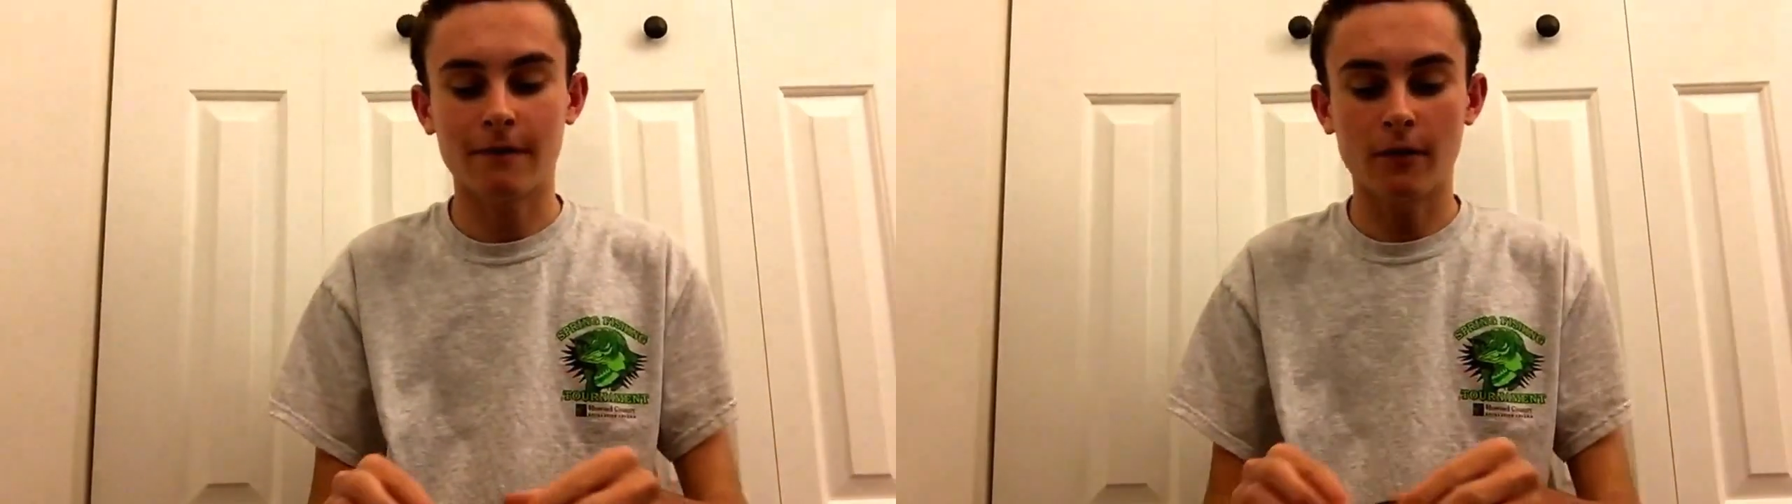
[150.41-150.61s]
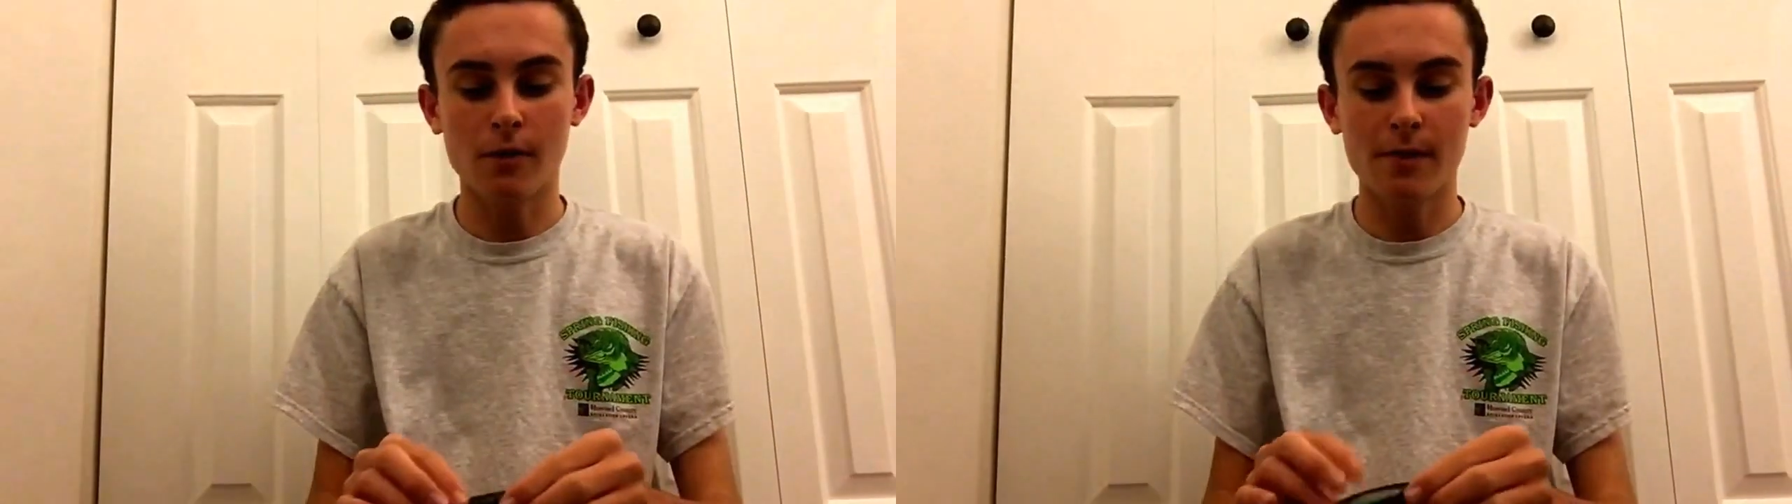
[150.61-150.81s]

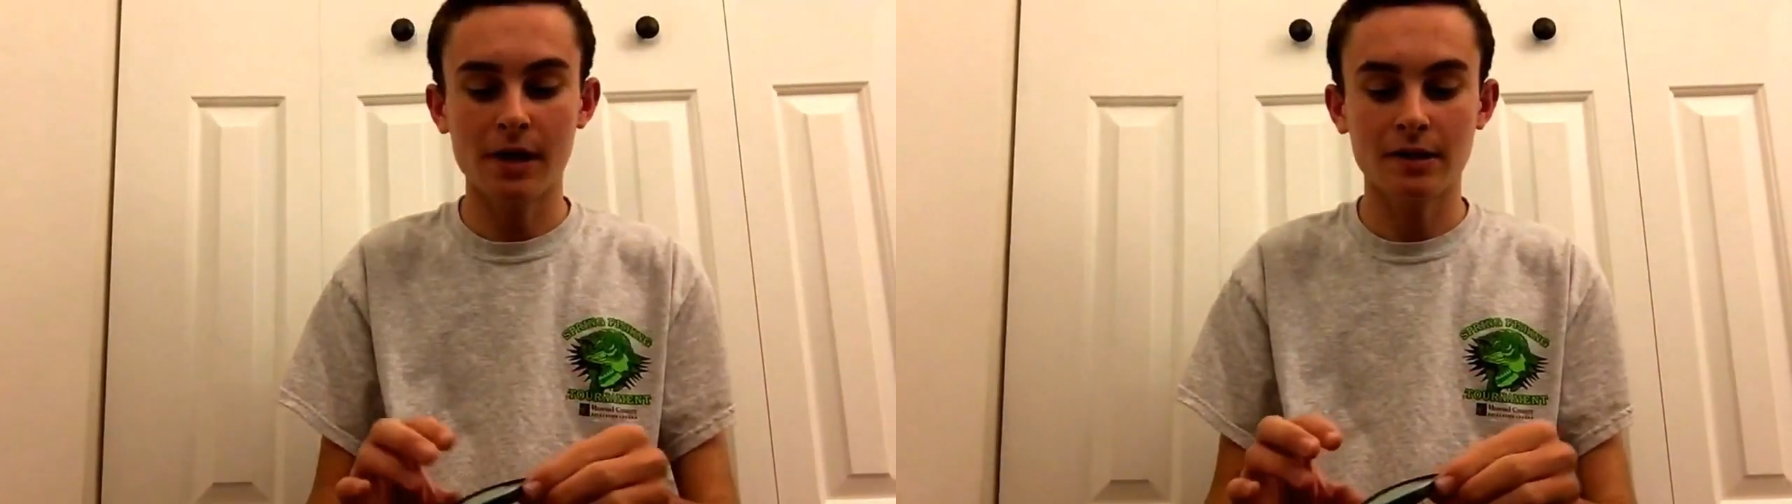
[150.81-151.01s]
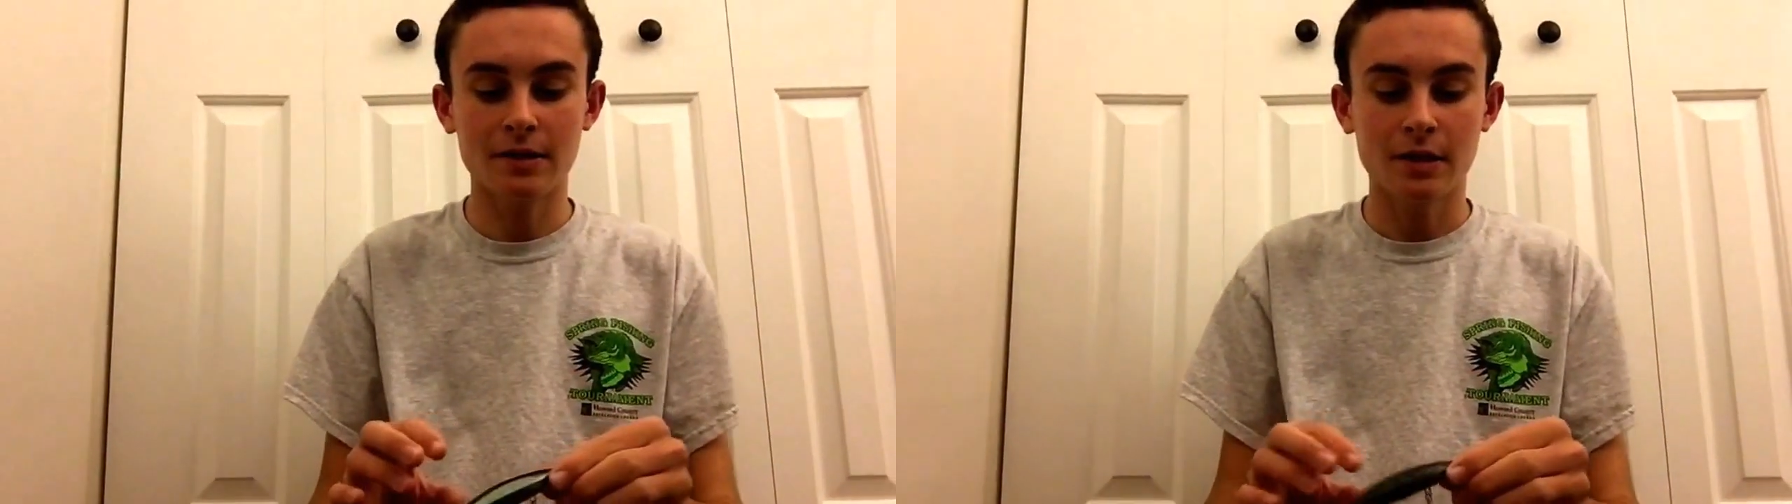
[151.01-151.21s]
fall
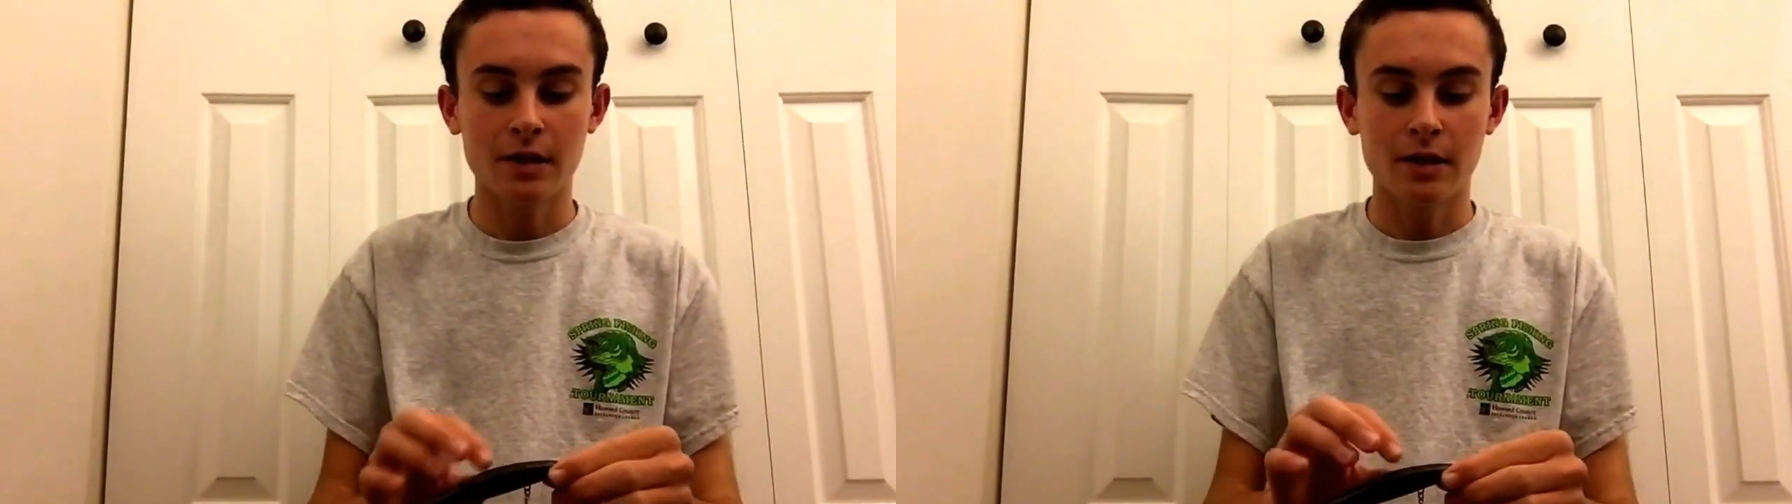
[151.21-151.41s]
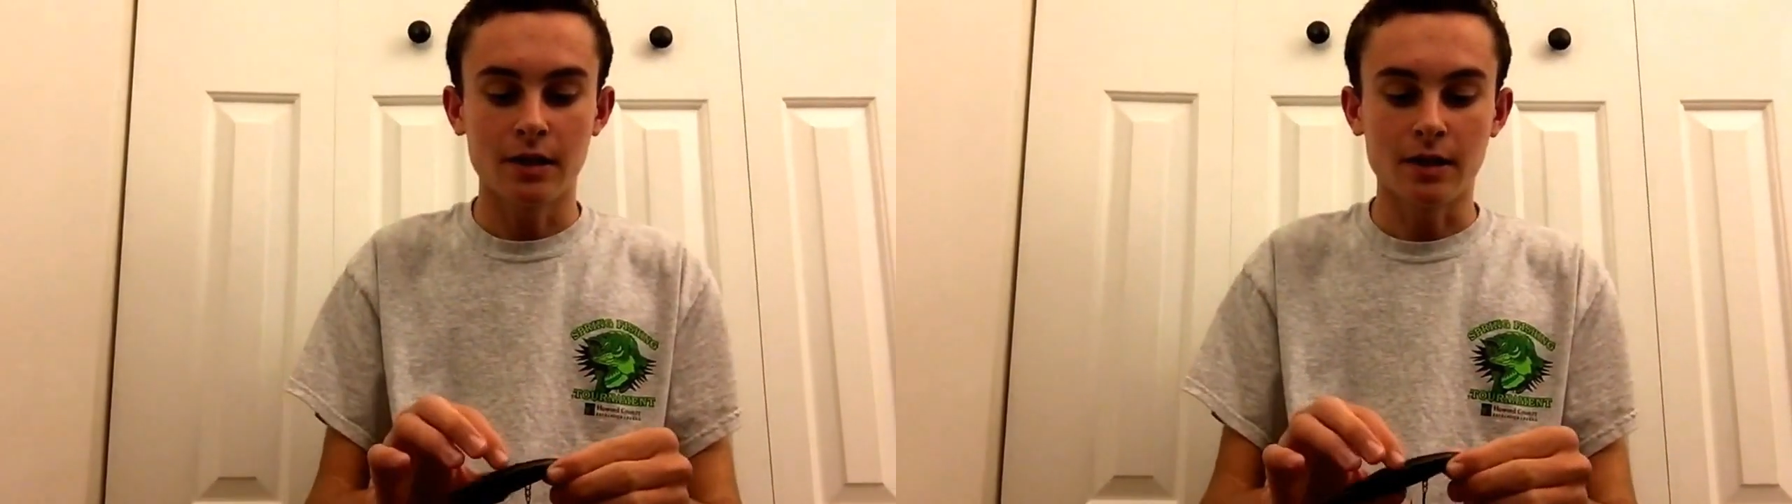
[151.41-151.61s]
baits
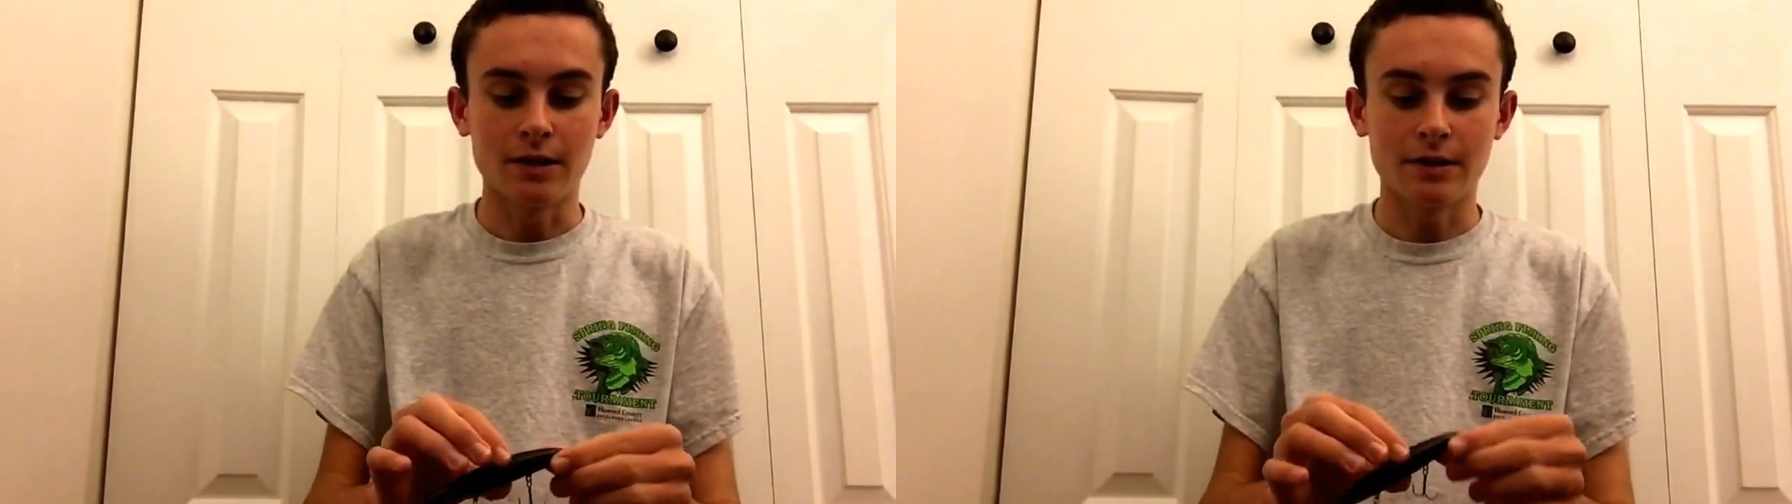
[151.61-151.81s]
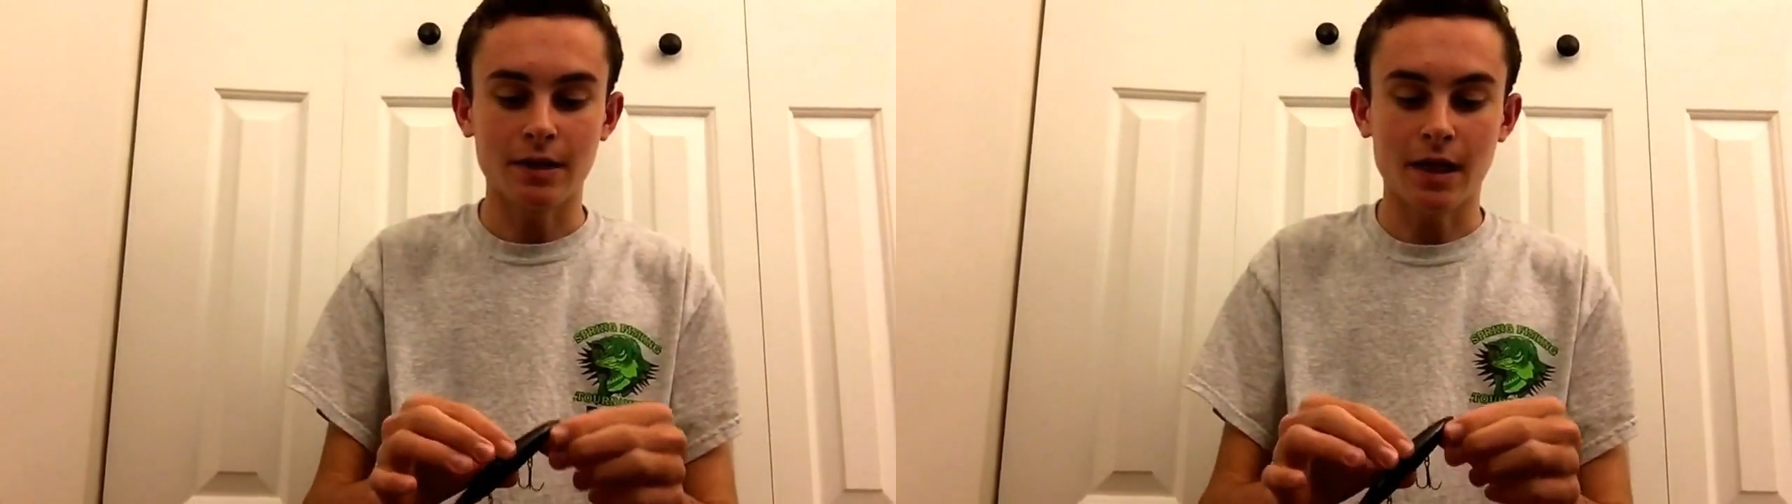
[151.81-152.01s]

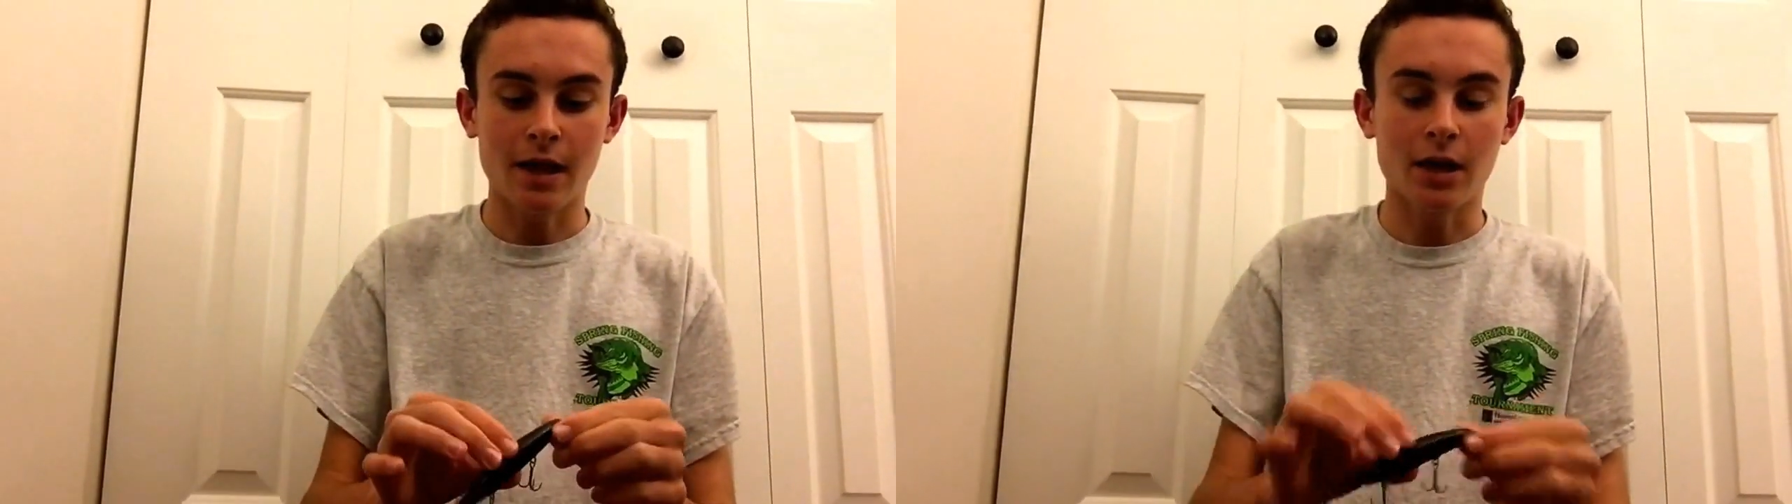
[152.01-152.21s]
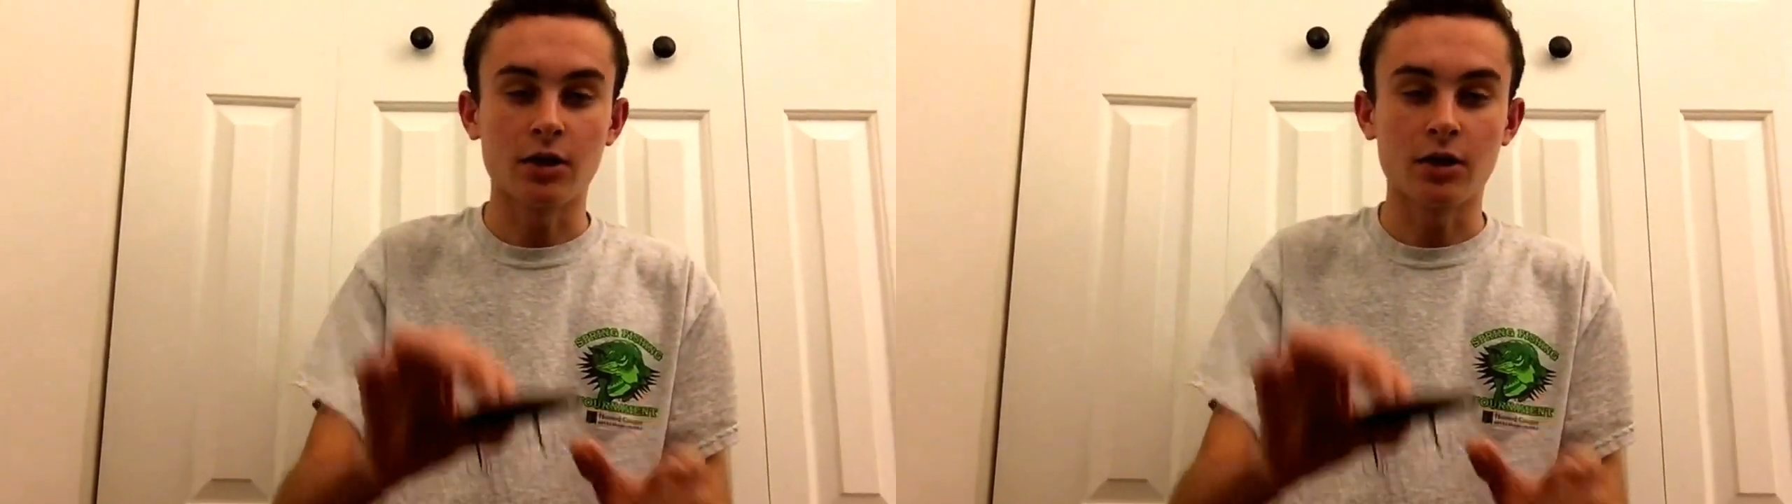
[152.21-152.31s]
is a